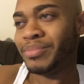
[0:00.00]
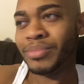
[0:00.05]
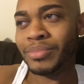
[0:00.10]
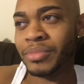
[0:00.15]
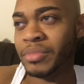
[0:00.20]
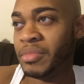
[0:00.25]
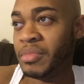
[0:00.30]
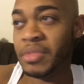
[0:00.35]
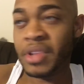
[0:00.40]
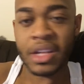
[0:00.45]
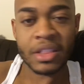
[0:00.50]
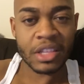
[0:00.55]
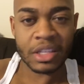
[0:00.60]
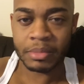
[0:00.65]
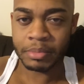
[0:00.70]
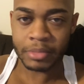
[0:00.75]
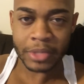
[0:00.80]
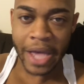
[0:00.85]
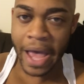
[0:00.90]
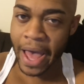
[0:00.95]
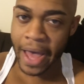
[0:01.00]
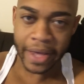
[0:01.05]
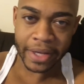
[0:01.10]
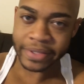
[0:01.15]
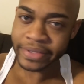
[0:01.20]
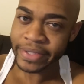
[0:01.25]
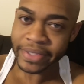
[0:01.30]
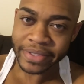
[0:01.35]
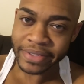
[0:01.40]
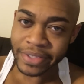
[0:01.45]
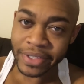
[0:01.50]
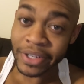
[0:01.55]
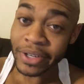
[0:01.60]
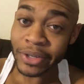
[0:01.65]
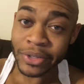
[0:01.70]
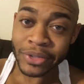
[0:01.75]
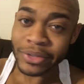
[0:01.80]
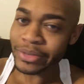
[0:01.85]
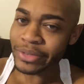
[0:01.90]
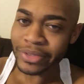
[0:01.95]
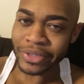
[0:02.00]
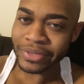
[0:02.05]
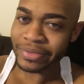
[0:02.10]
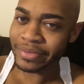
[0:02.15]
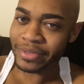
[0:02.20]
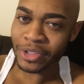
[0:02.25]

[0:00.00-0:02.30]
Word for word: nothing kind you know you, you,